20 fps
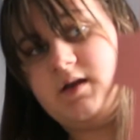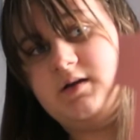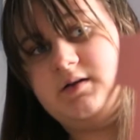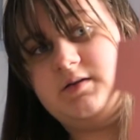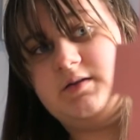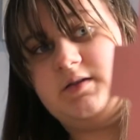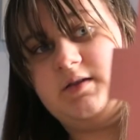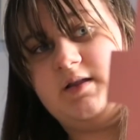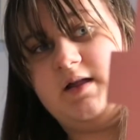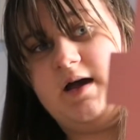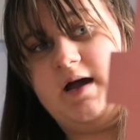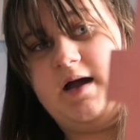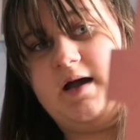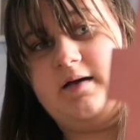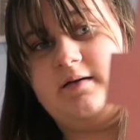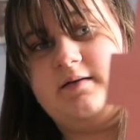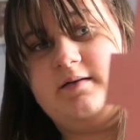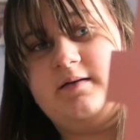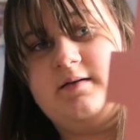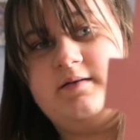So
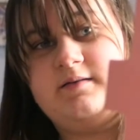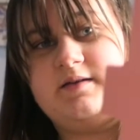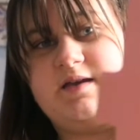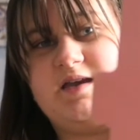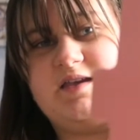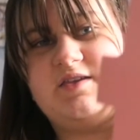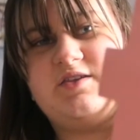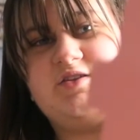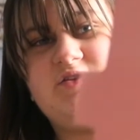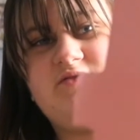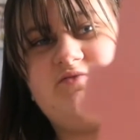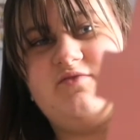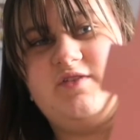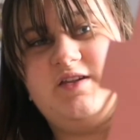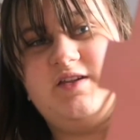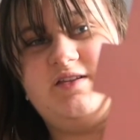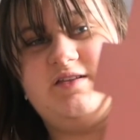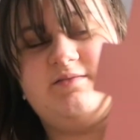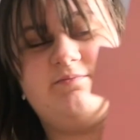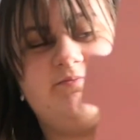it's not
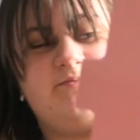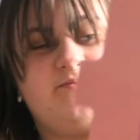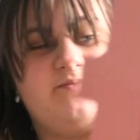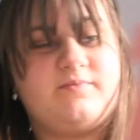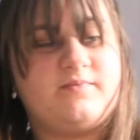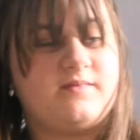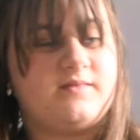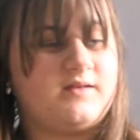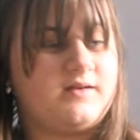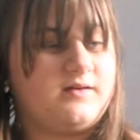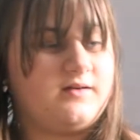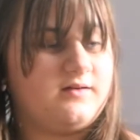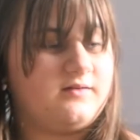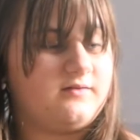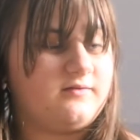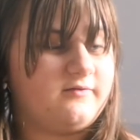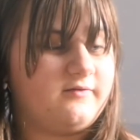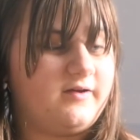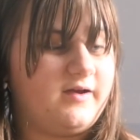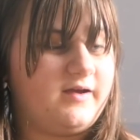really
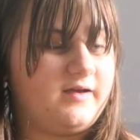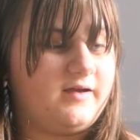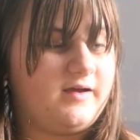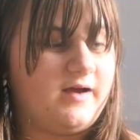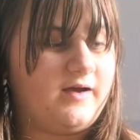great.